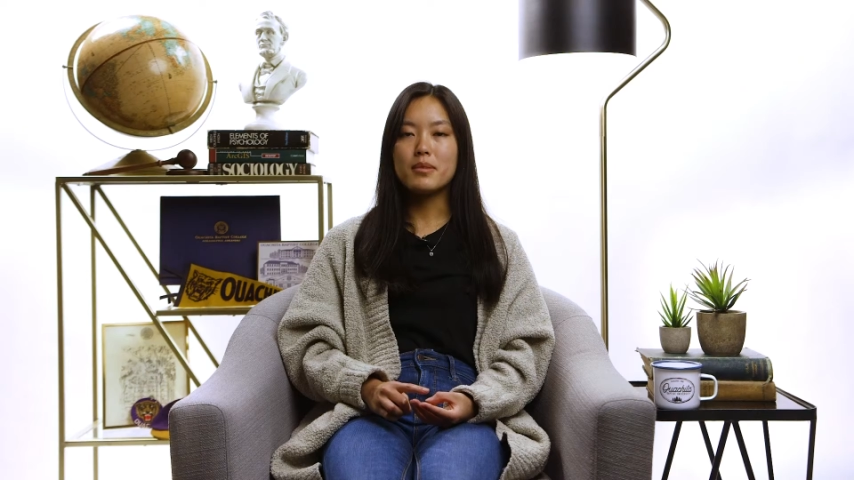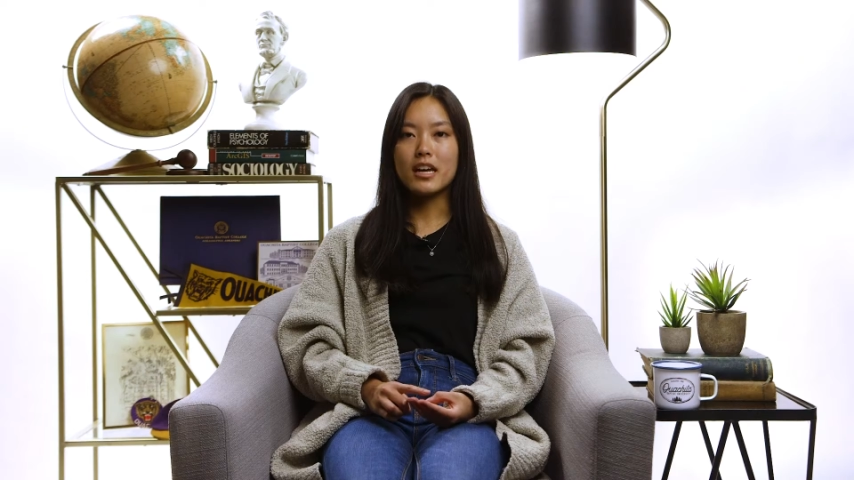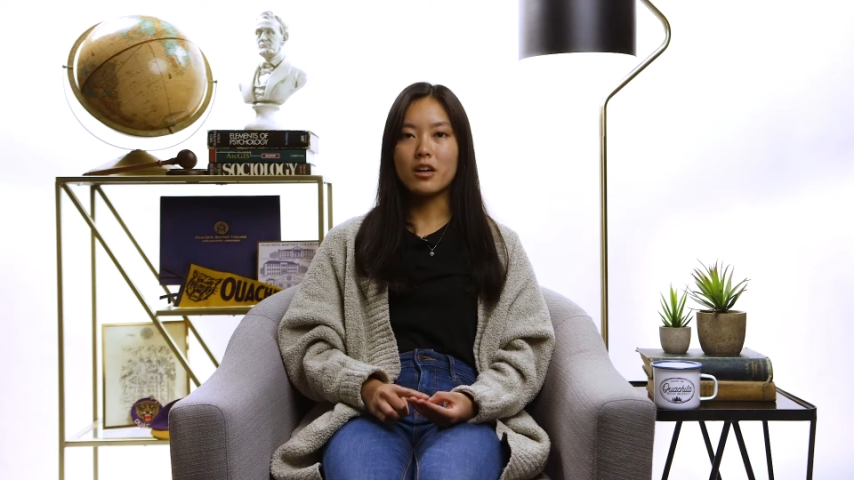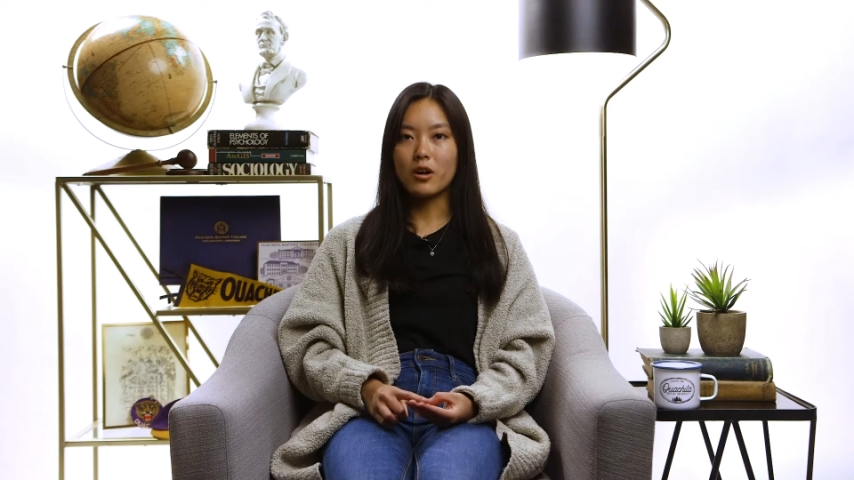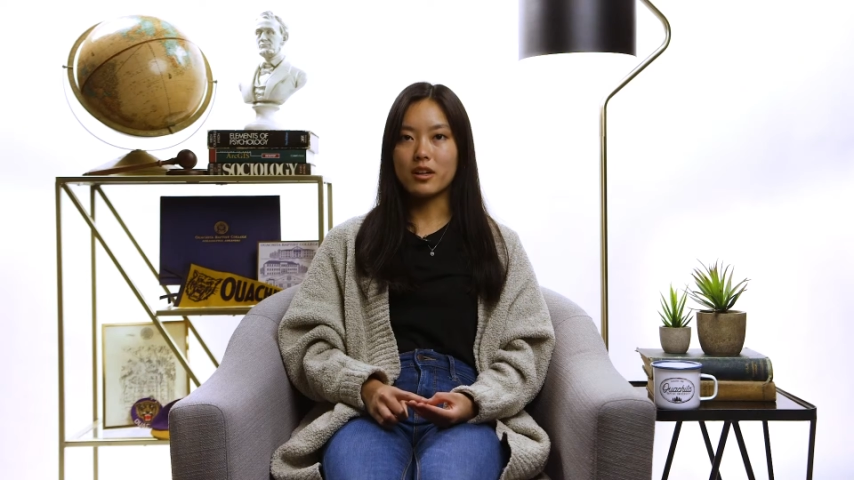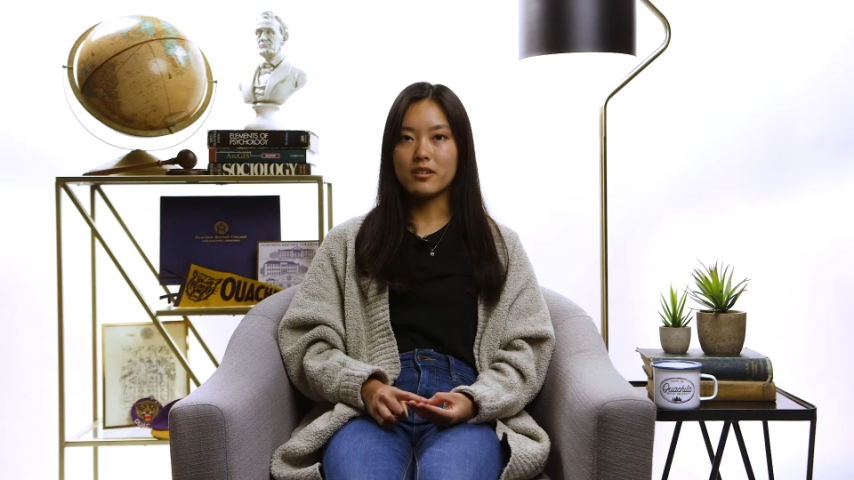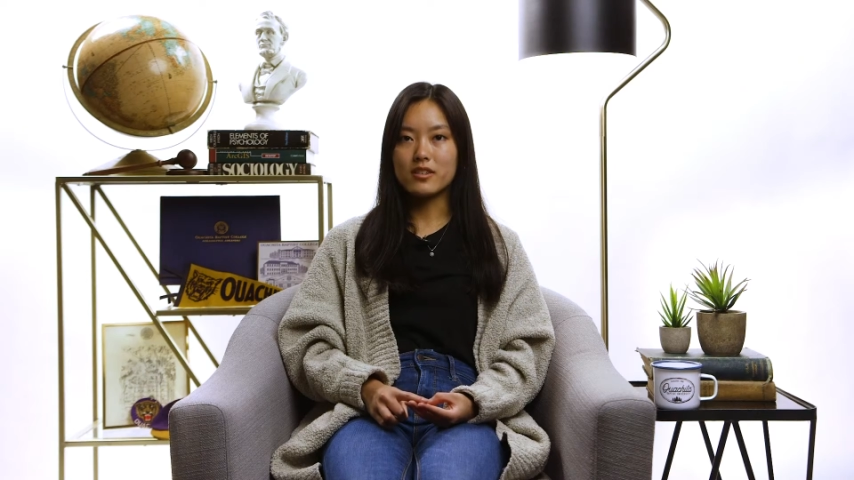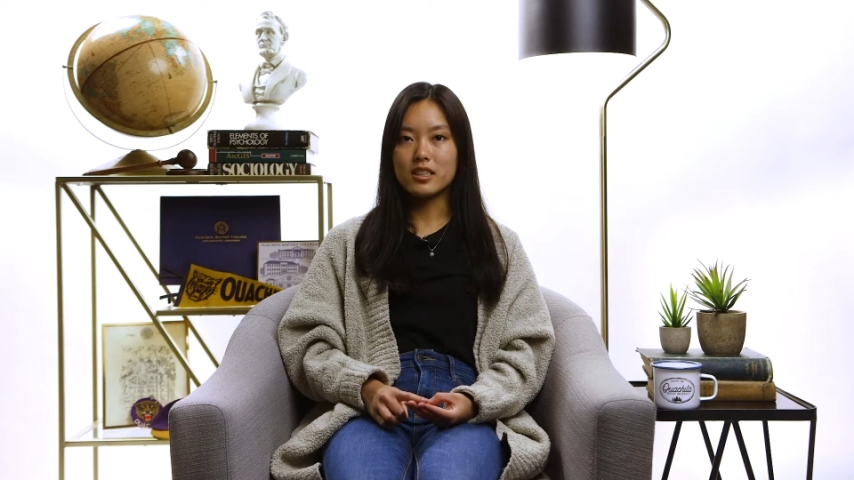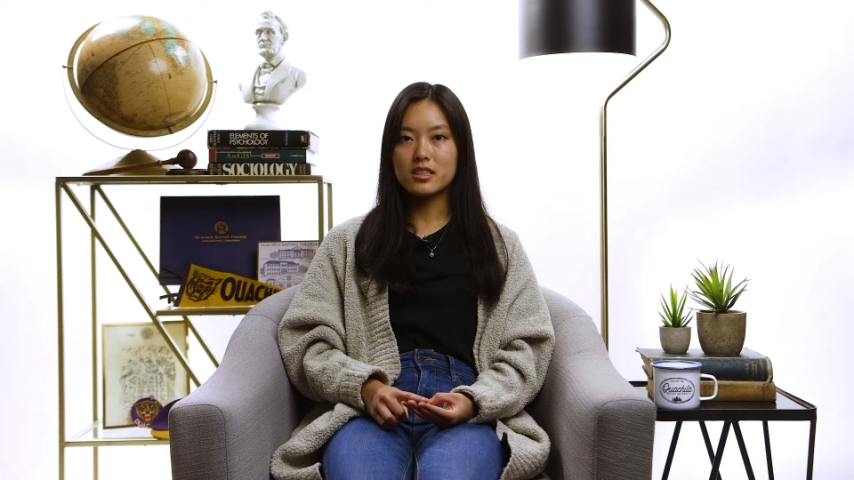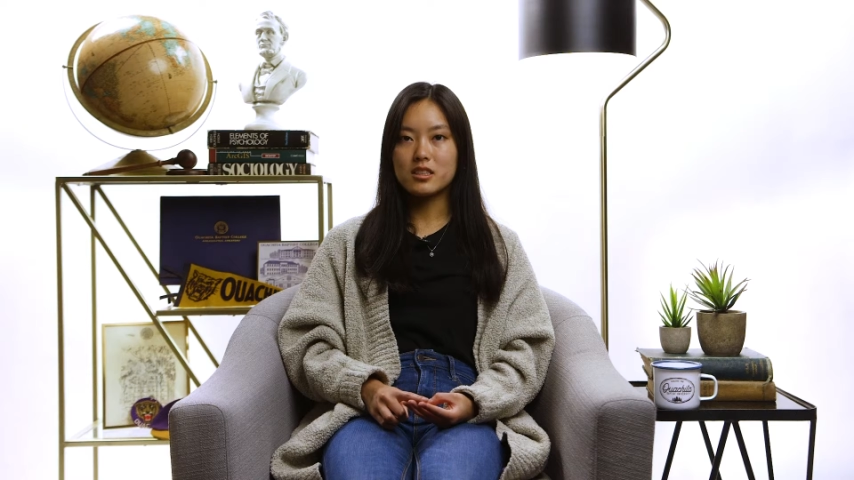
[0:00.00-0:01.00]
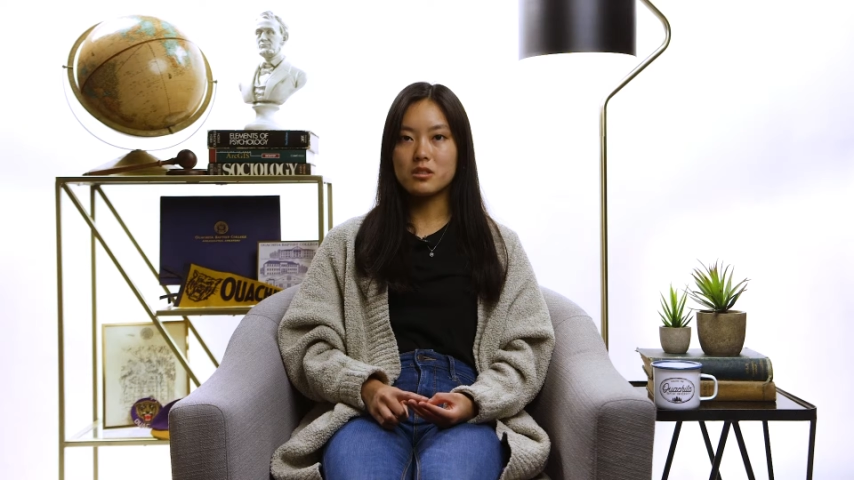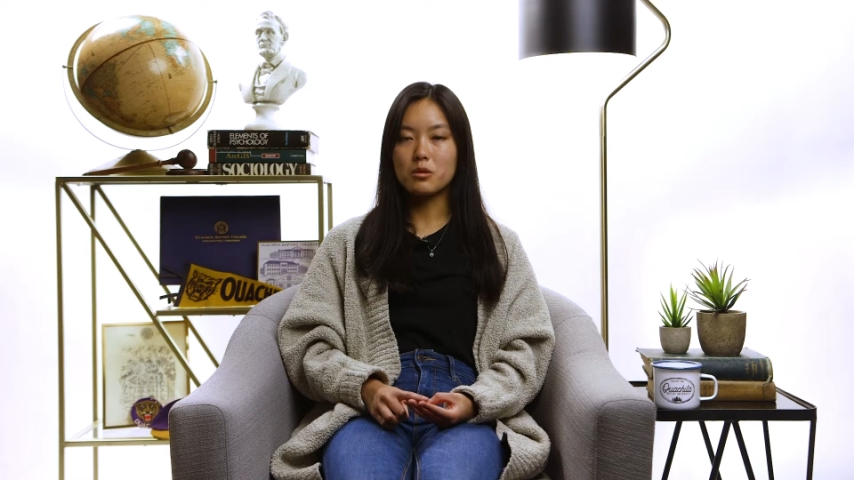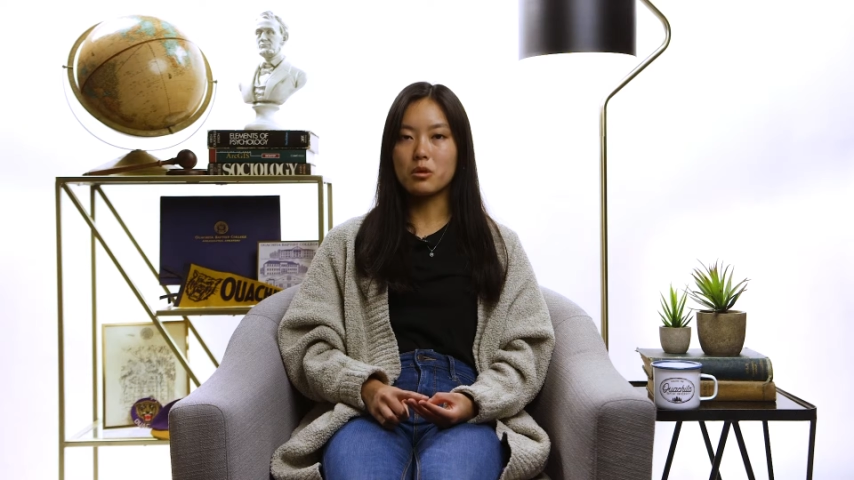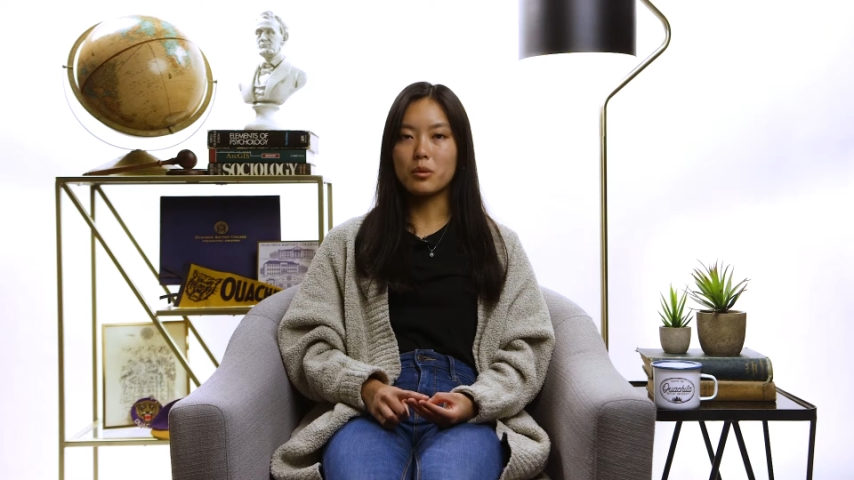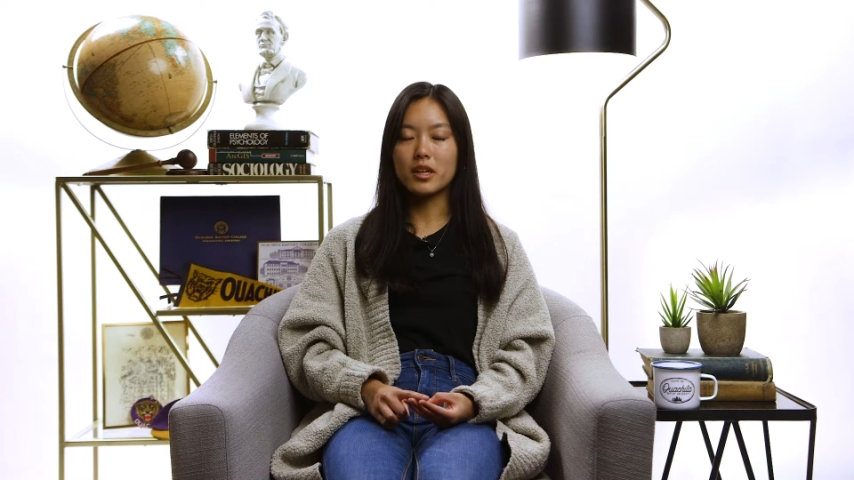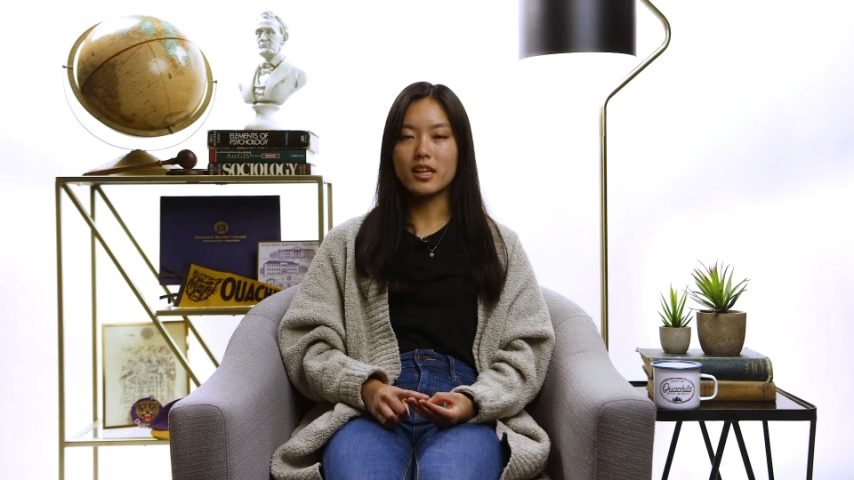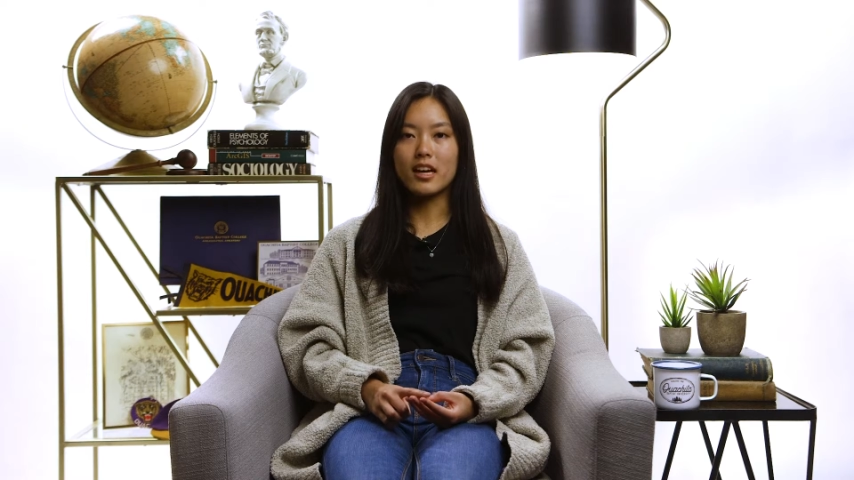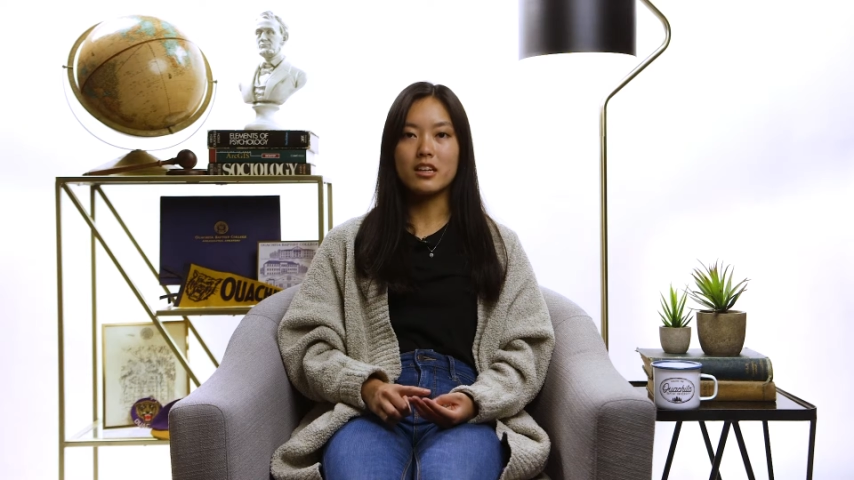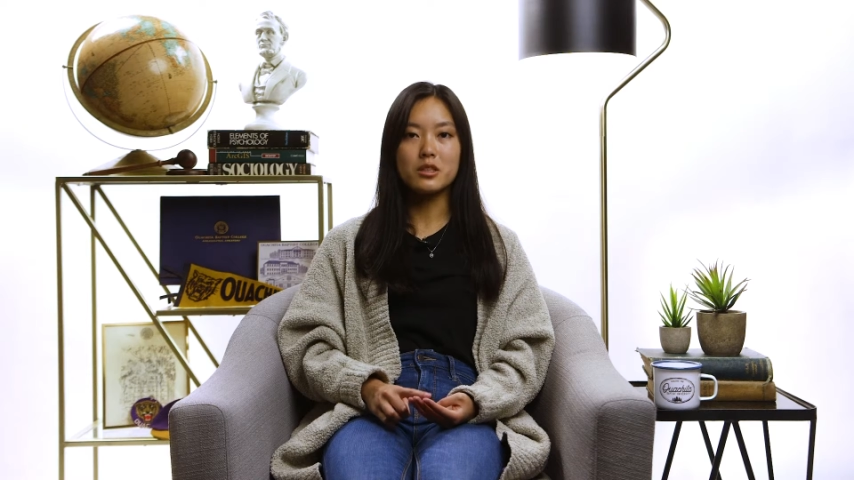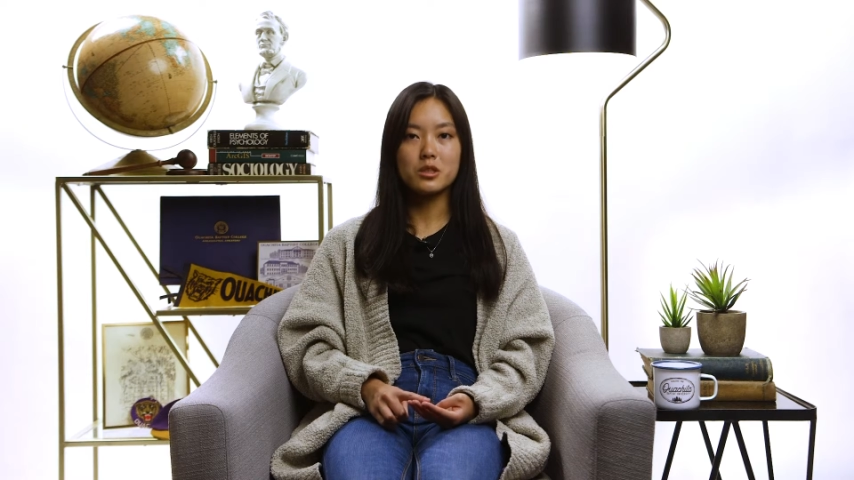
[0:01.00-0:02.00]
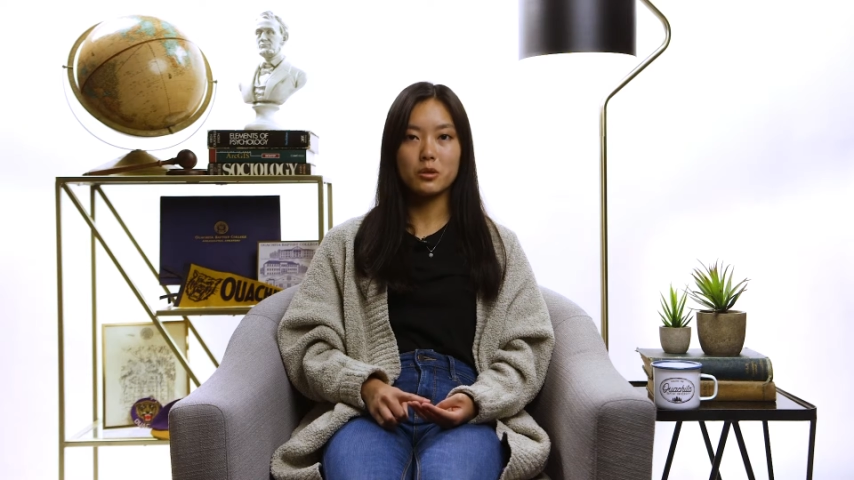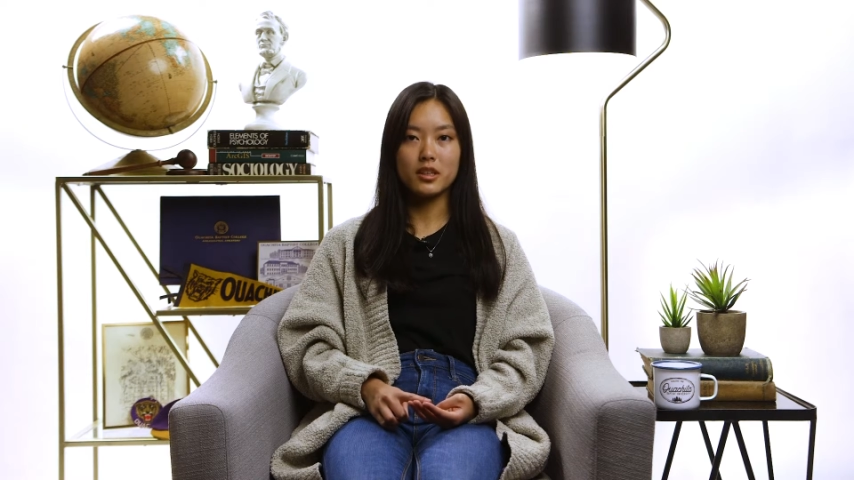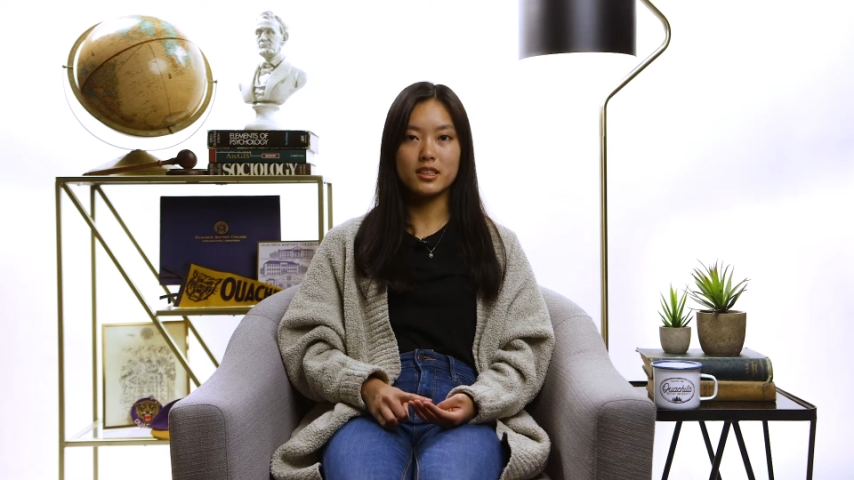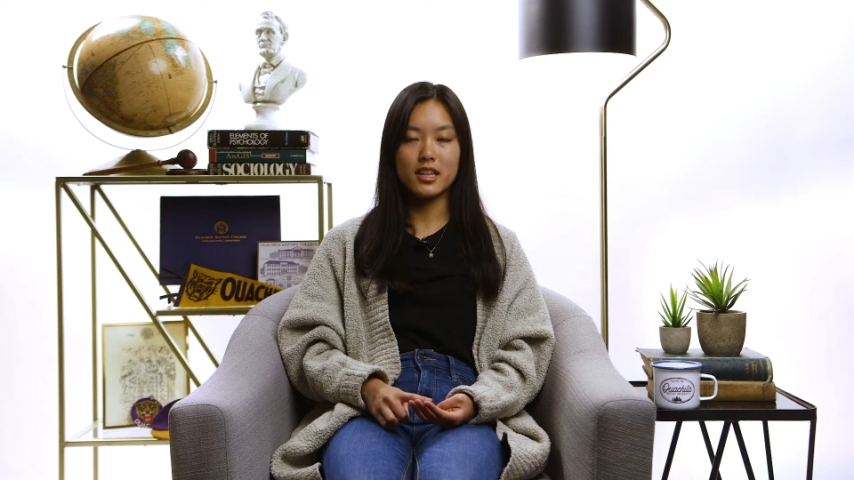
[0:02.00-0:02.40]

being an archivist, or working at a historic